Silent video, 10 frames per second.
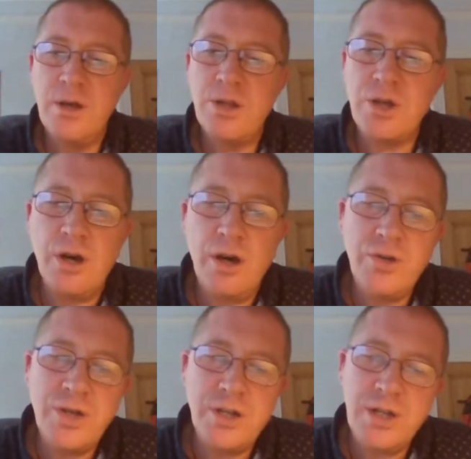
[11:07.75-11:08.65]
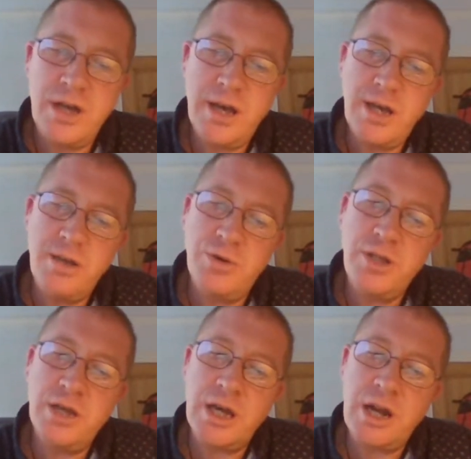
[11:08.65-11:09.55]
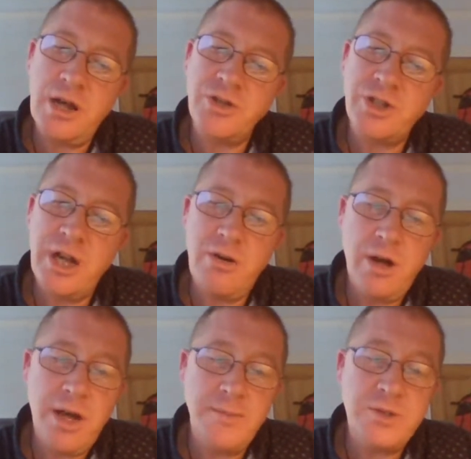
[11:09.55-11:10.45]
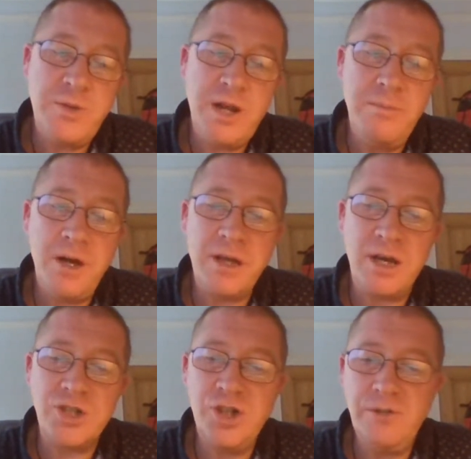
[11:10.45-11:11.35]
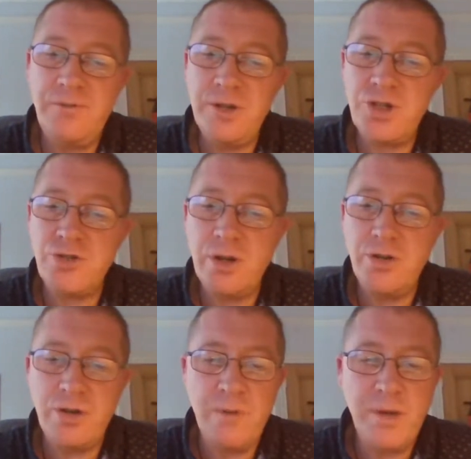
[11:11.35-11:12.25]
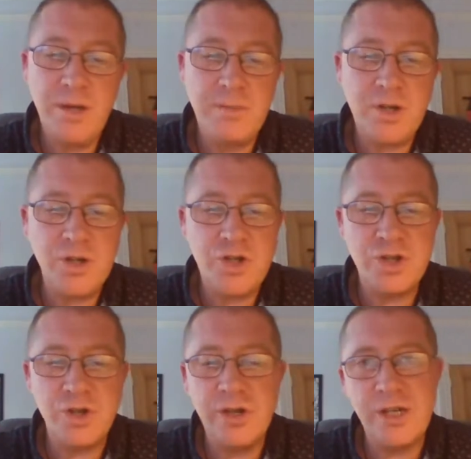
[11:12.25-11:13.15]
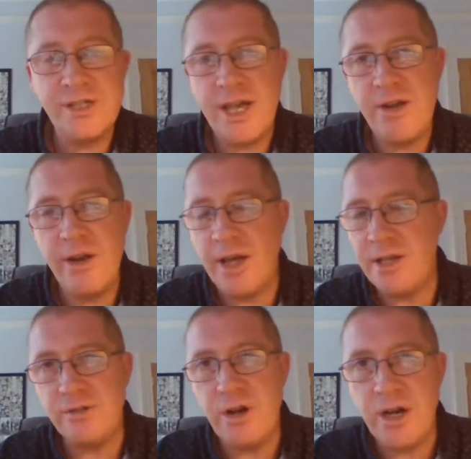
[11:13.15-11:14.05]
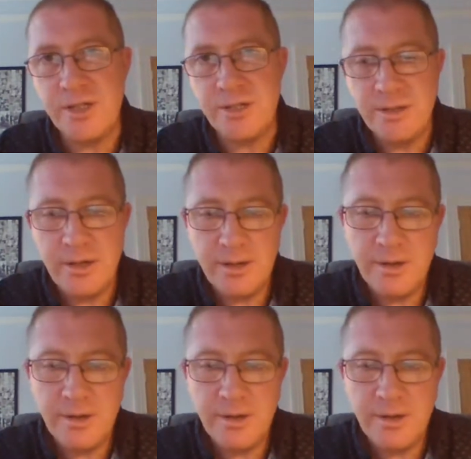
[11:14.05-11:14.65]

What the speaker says: The guy who doesn't let anybody get close. And here I am, spilling my guts to the first stranger I meet because she's got nice hair and laser eyes.